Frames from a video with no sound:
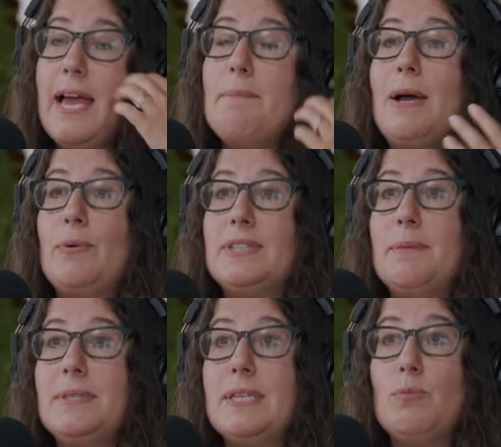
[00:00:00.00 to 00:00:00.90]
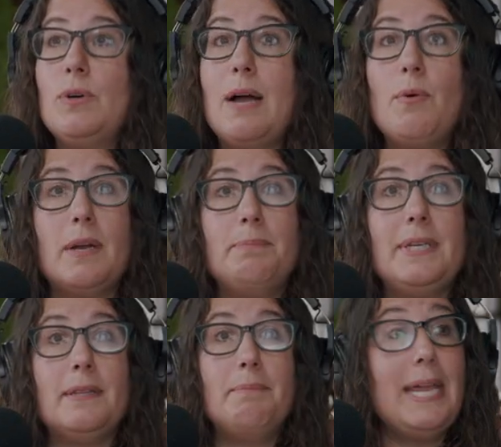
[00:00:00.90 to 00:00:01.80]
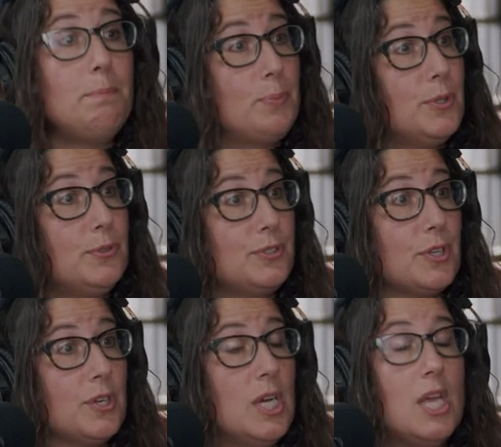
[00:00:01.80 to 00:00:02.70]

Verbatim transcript: I met with them and said, well, I want to be the main producer,